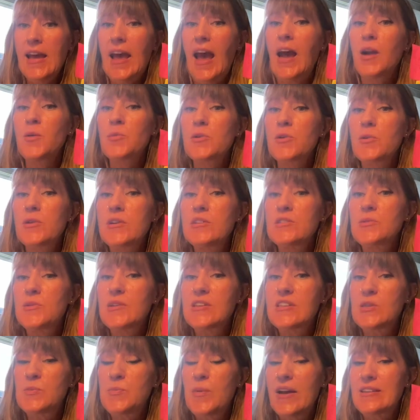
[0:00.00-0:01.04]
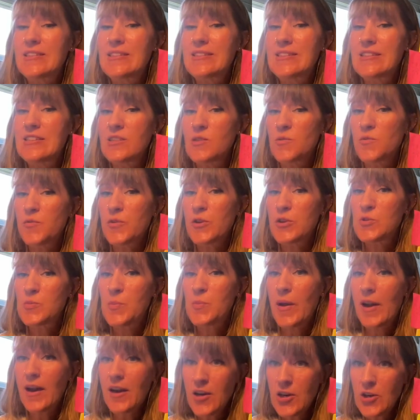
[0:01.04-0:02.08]
and we're going to expect this first
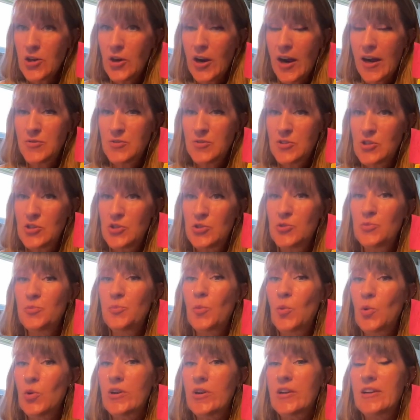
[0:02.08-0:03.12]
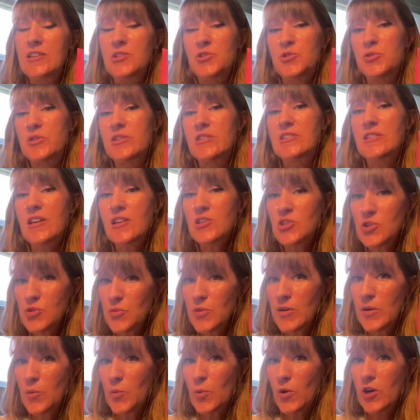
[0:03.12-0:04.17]
paragraph to do more
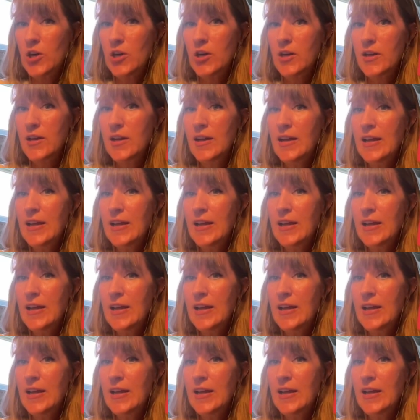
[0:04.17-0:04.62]
introductory work